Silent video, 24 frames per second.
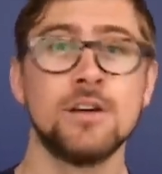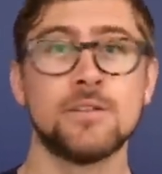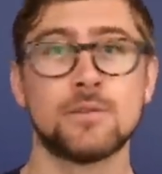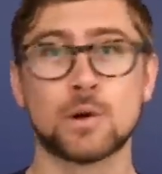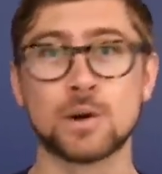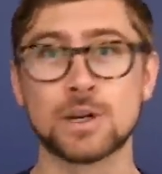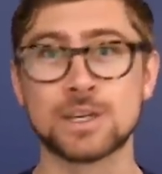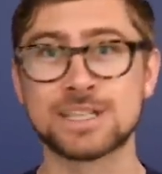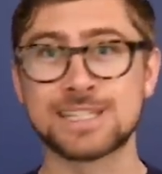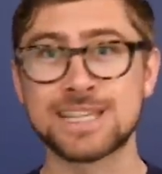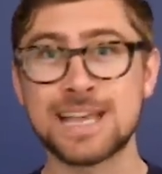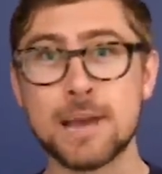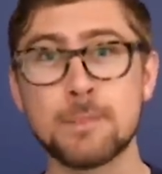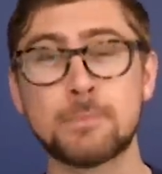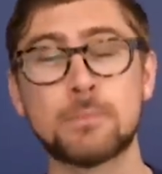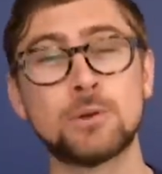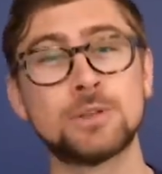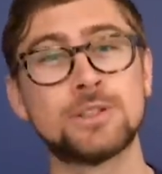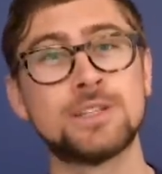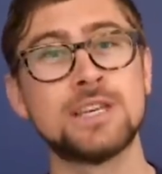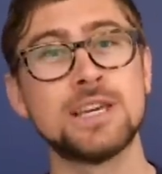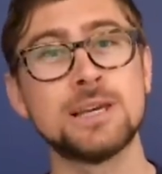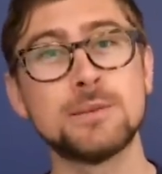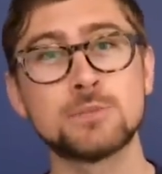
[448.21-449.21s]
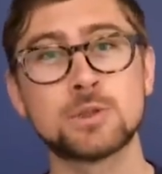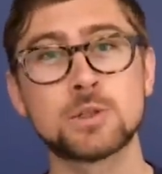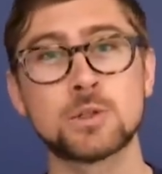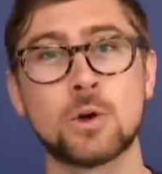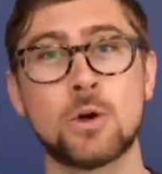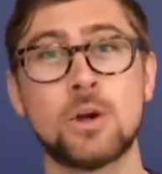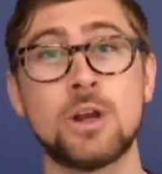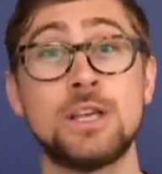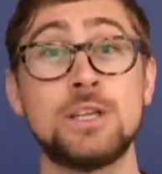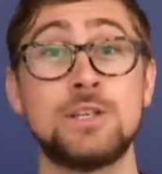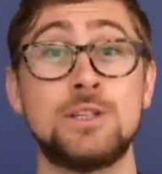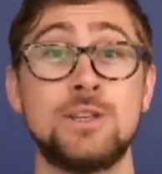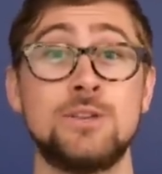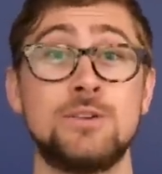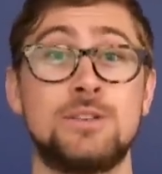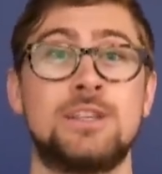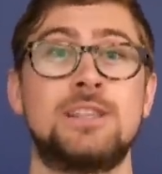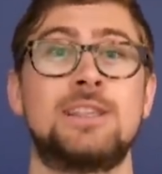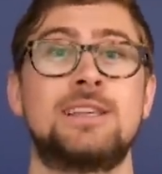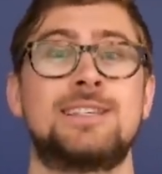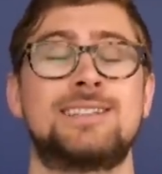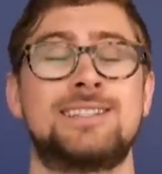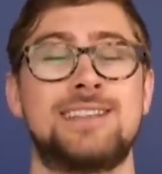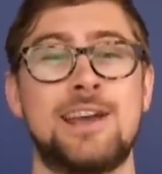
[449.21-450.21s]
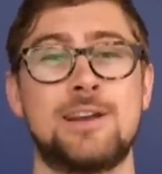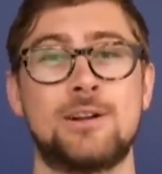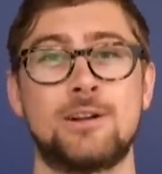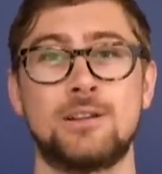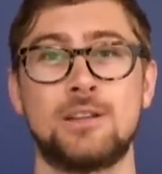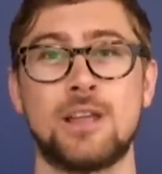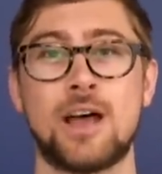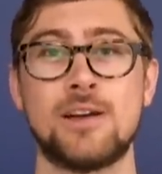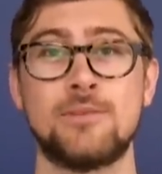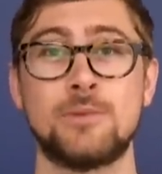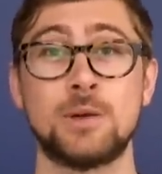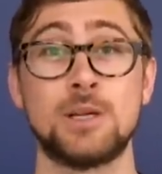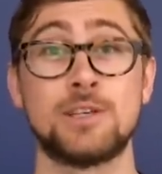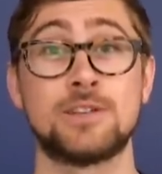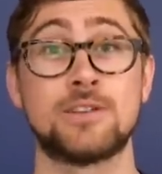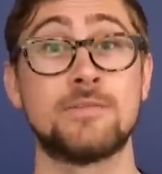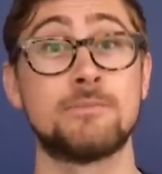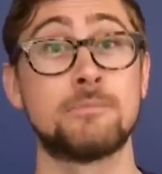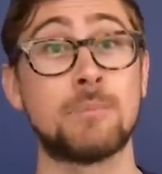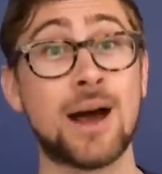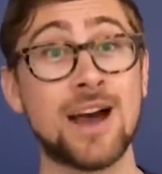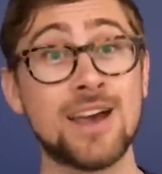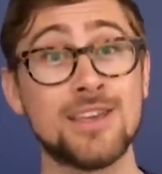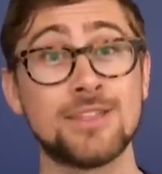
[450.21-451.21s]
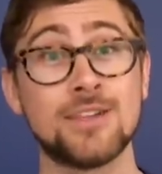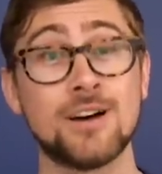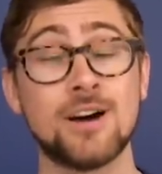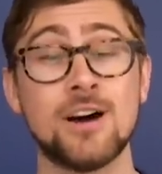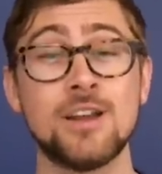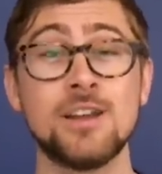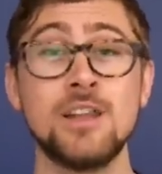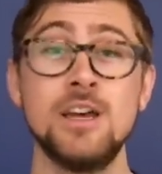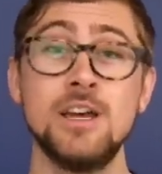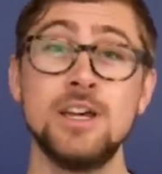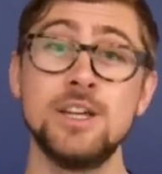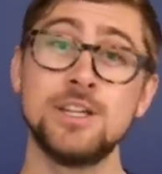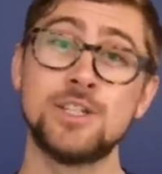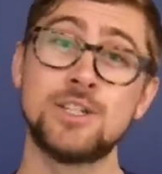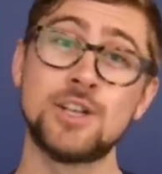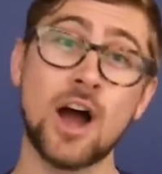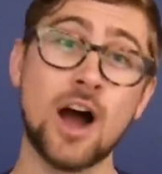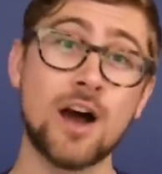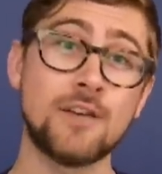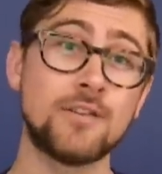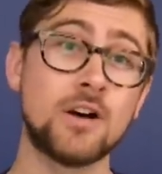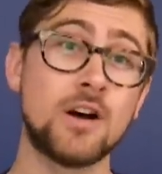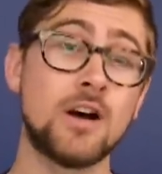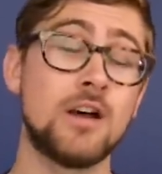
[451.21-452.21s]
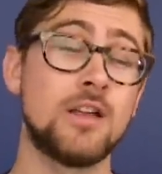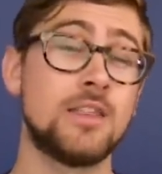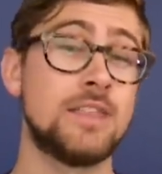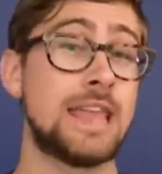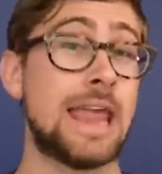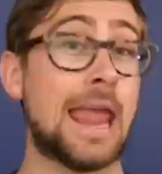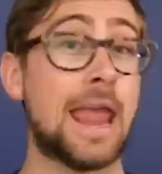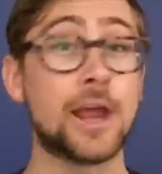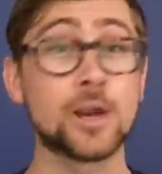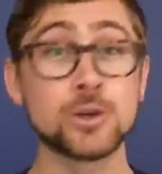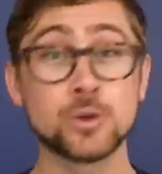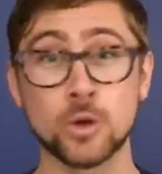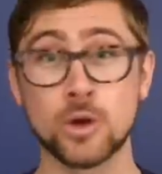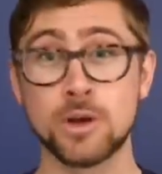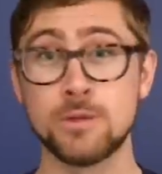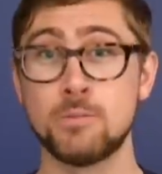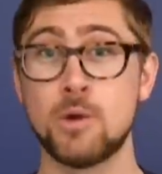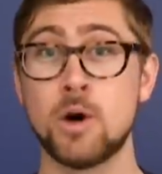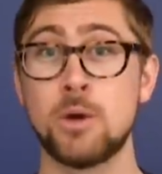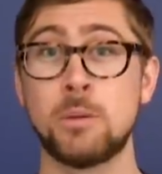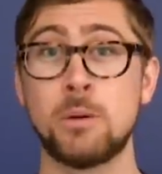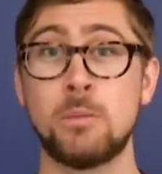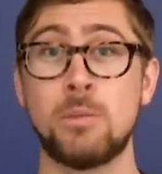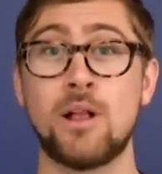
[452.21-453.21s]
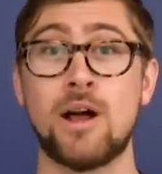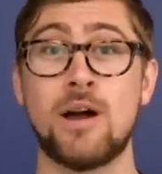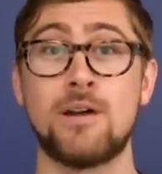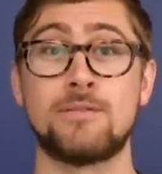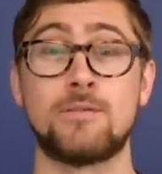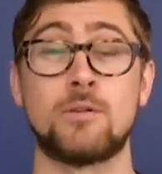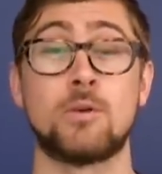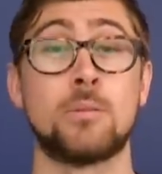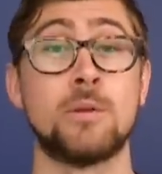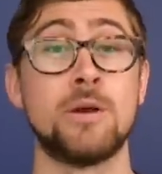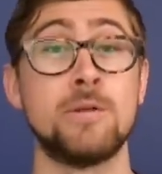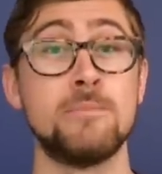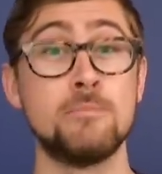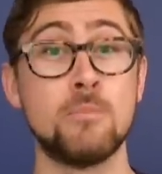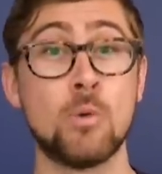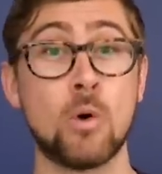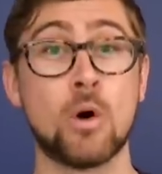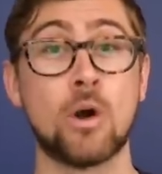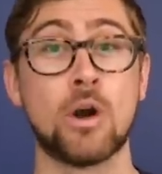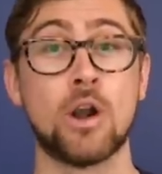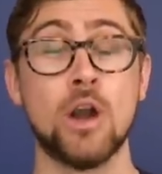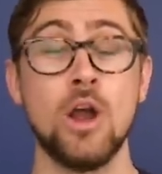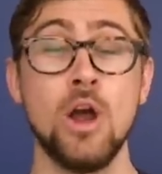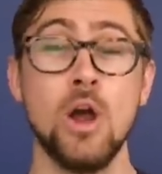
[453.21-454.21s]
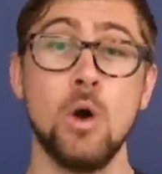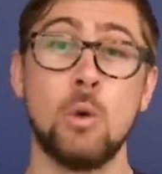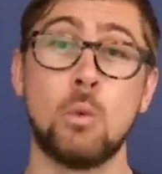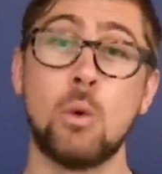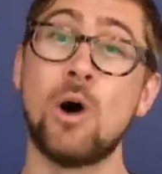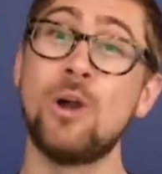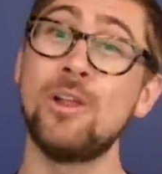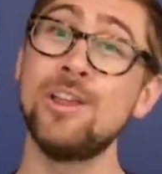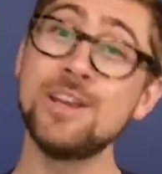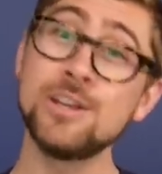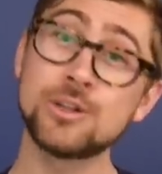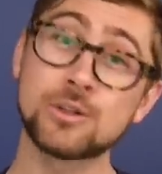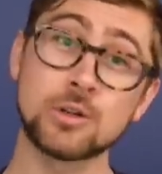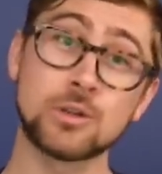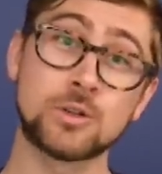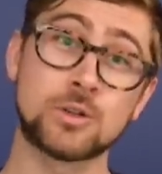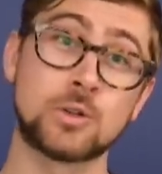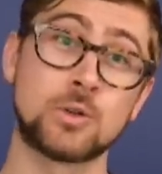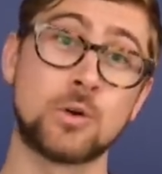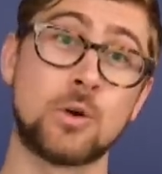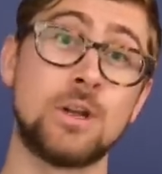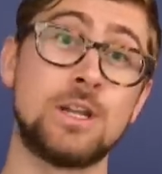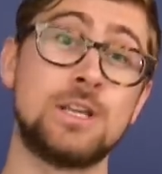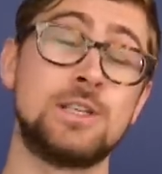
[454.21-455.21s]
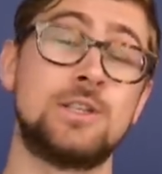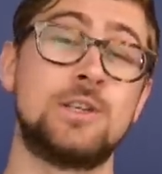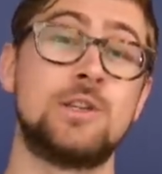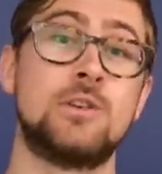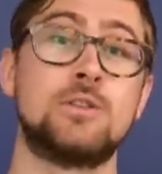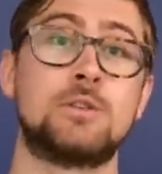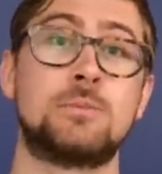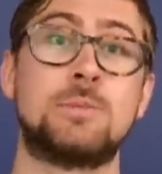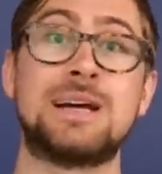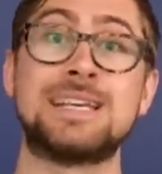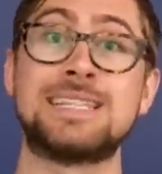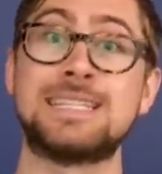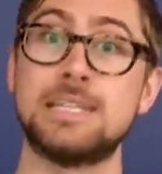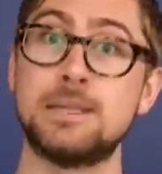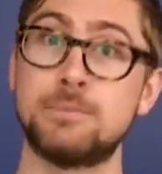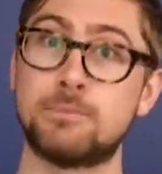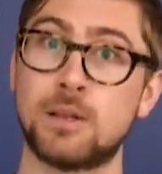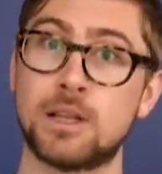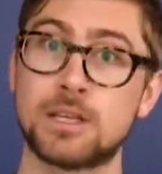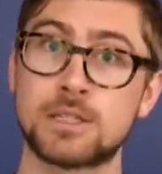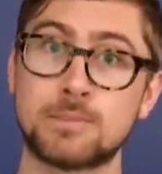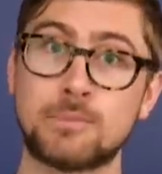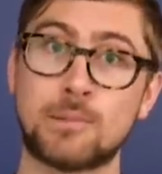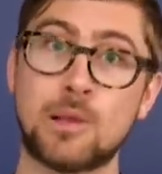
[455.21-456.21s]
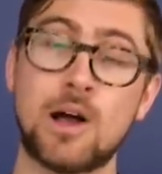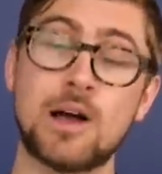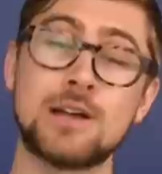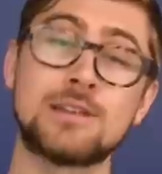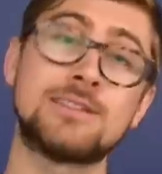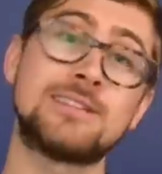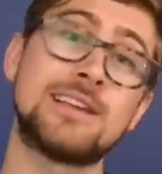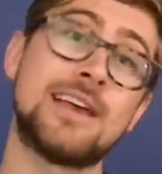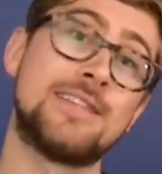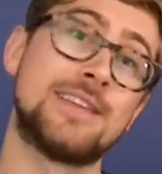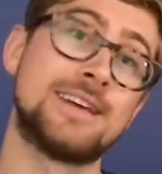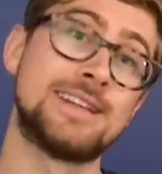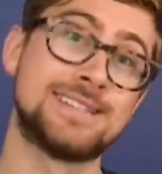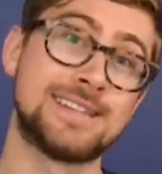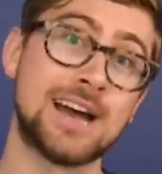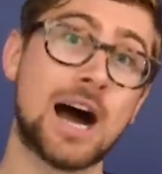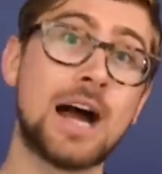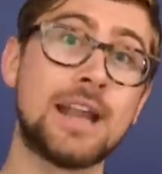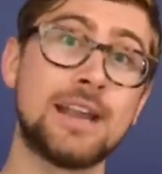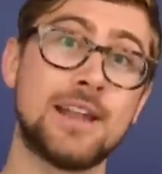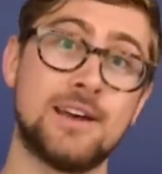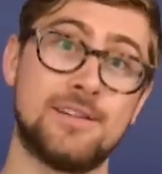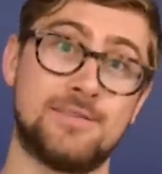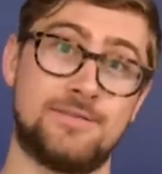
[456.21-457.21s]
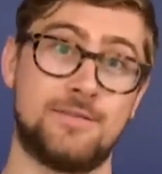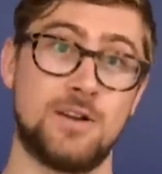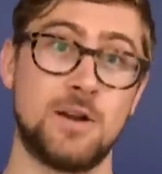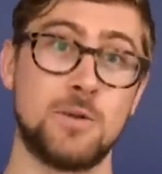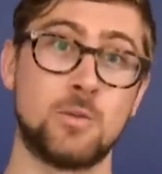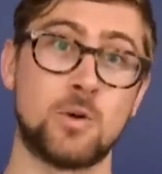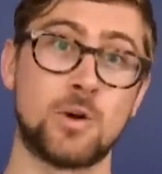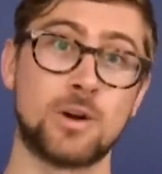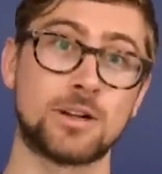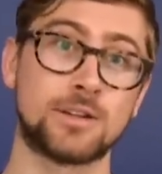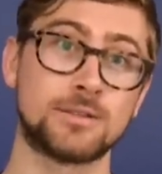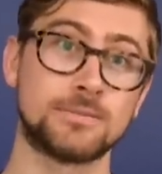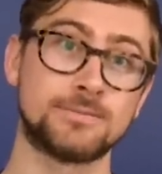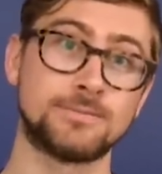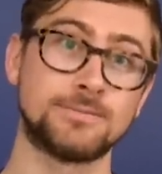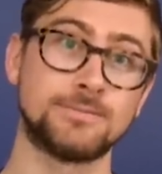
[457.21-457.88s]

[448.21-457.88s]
For example, TimSort is used in the standard libraries of Python, Java, the Android mobile platform, and more, while Introsort is used by C plus plus and the dot net framework.